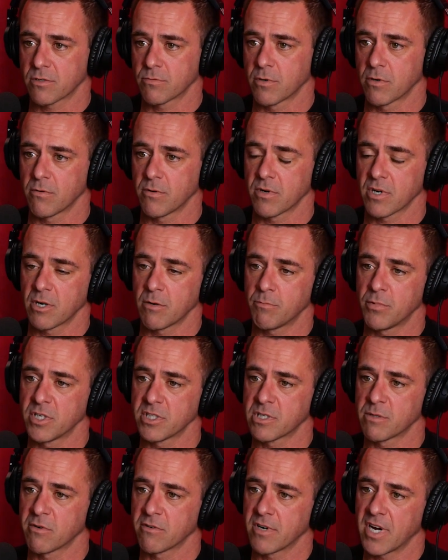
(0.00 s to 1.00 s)
where we're going to
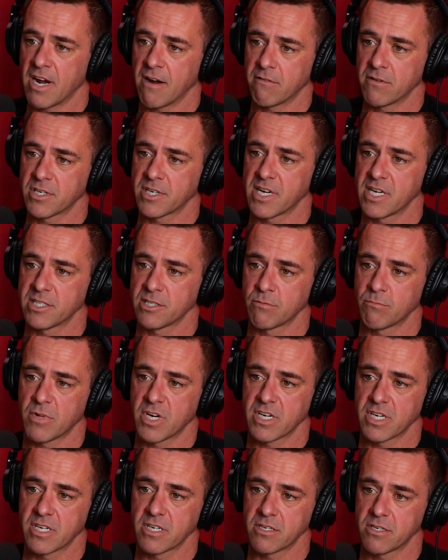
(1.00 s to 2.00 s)
put some of our advertising
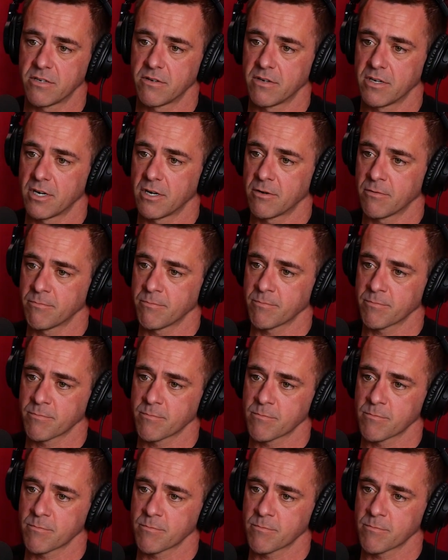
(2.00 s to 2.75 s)
money into, you know.